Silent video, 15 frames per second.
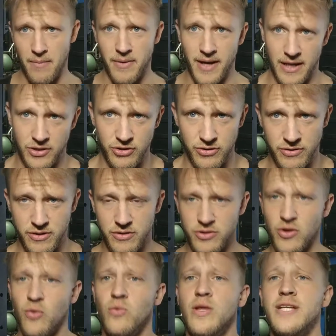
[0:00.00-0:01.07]
combinations.
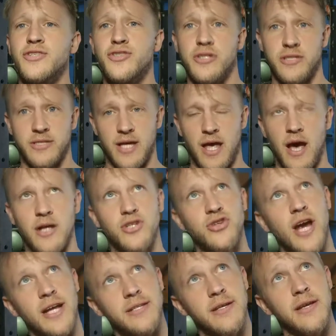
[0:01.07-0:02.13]
So let's just say
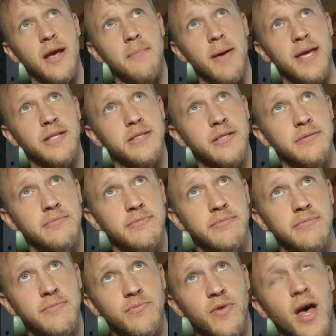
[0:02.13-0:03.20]
attracting a mate.
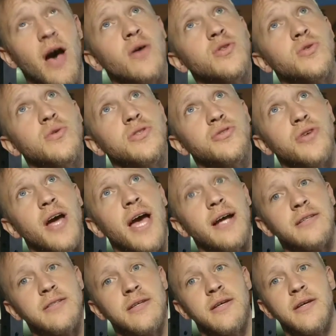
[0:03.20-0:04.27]
How to
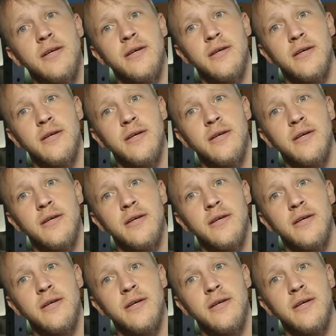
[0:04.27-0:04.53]
attract